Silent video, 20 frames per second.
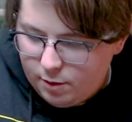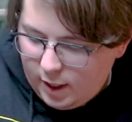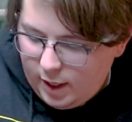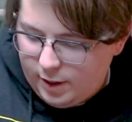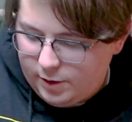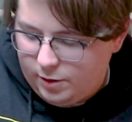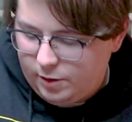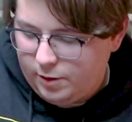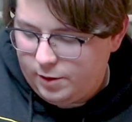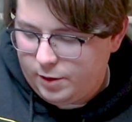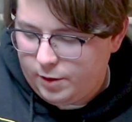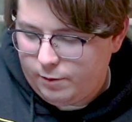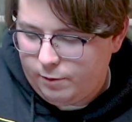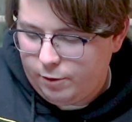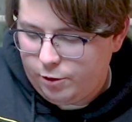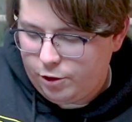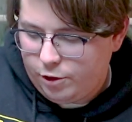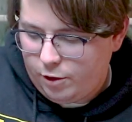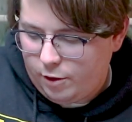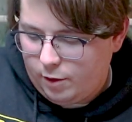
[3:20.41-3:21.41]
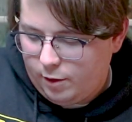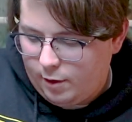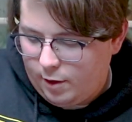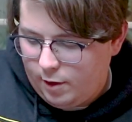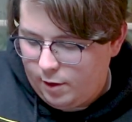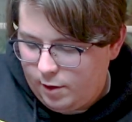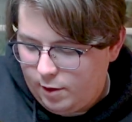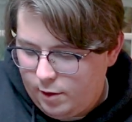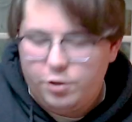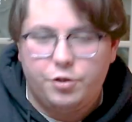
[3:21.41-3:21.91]
Okay, so this is for sure
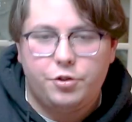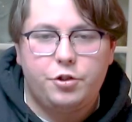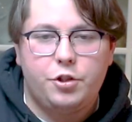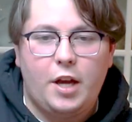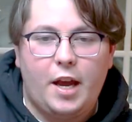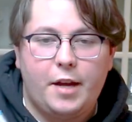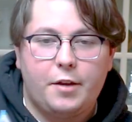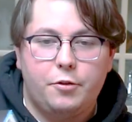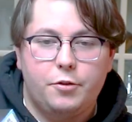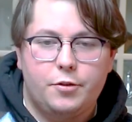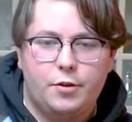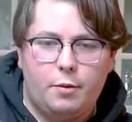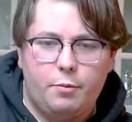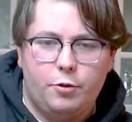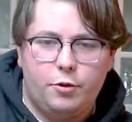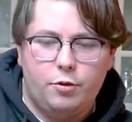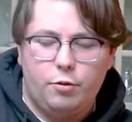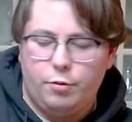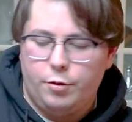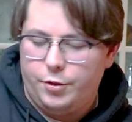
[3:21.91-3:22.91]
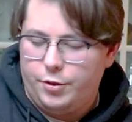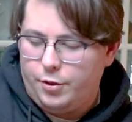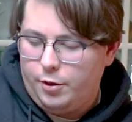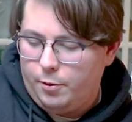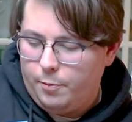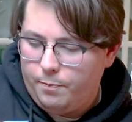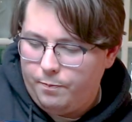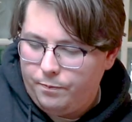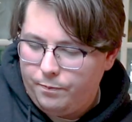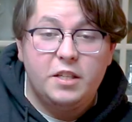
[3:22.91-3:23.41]
just Jackal's upper torso.